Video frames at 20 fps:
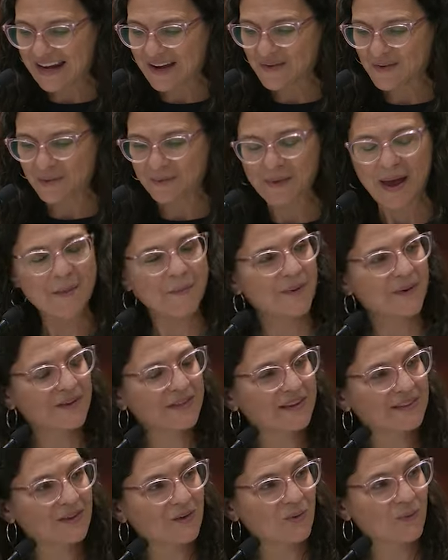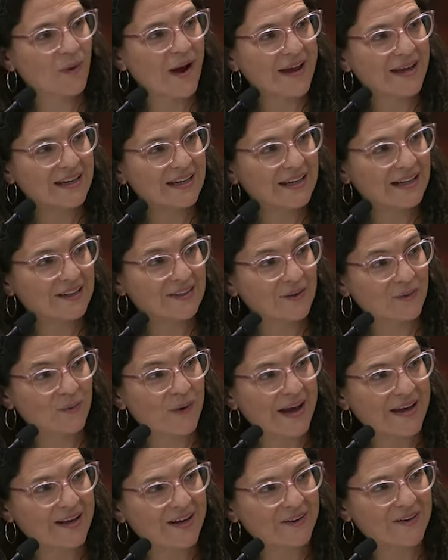I remember that the
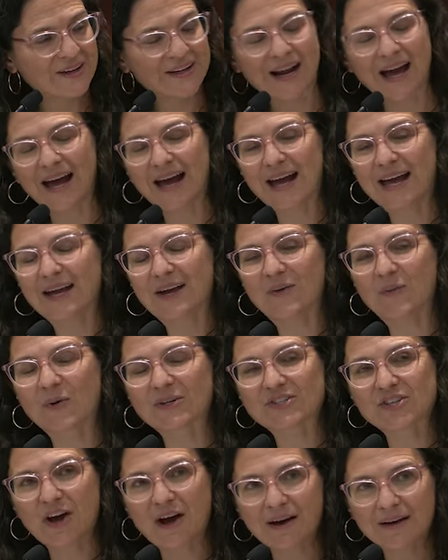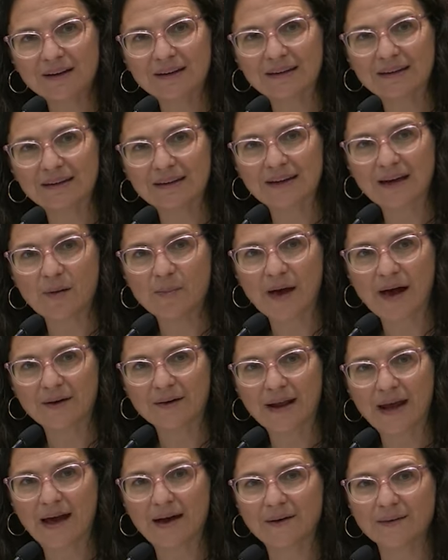writer and I were talking about
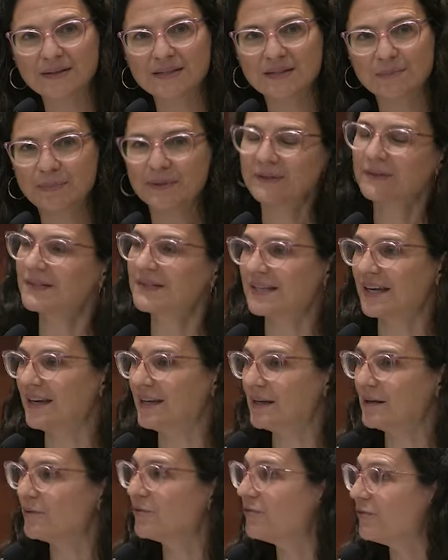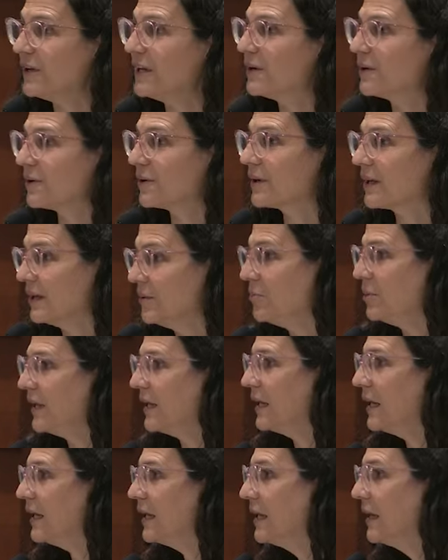how debilitating fear can
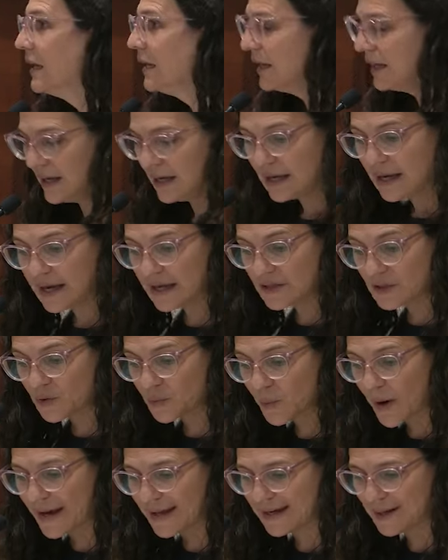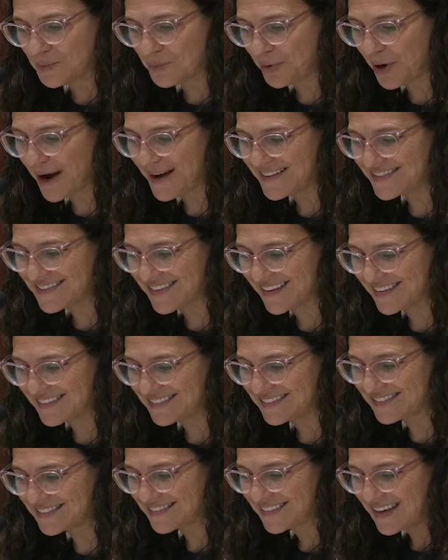be in the writing
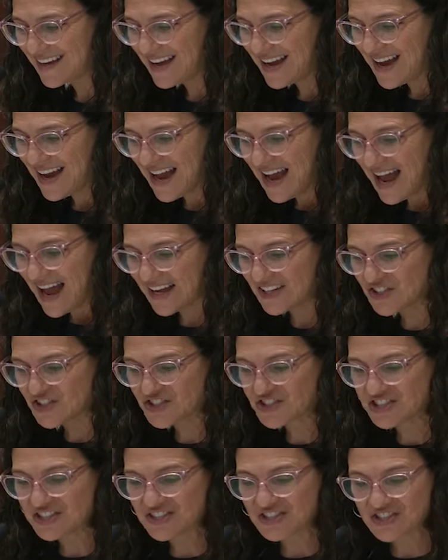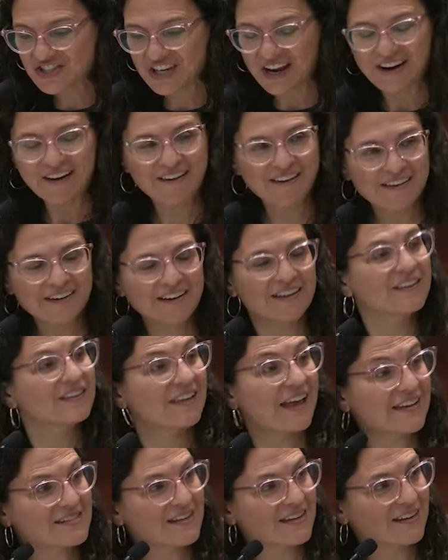process. And she shared a
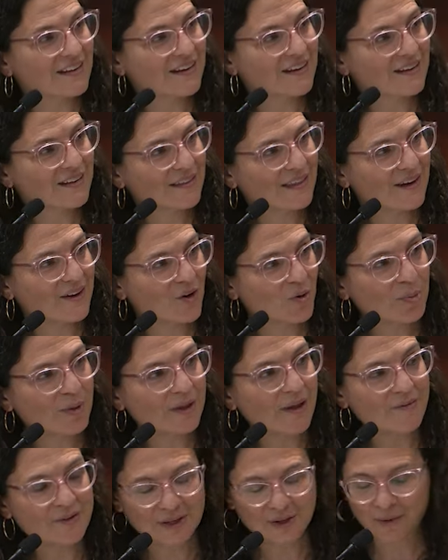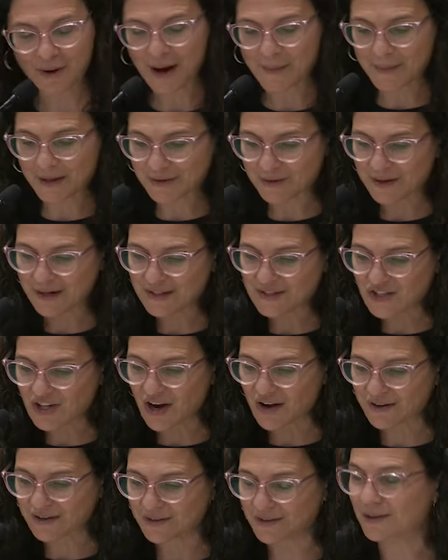lesson that her beloved grandmother had
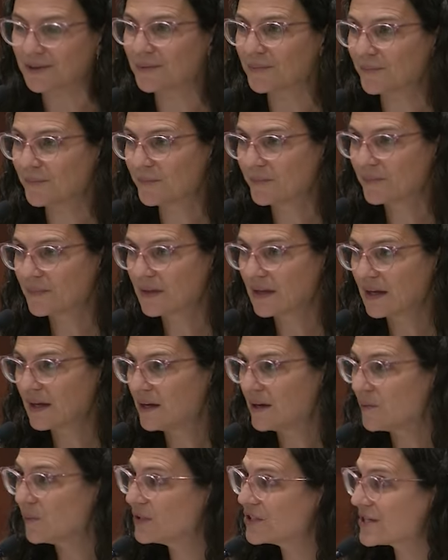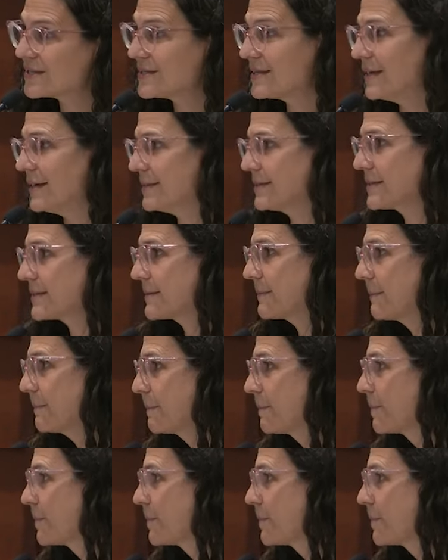taught her, which is this: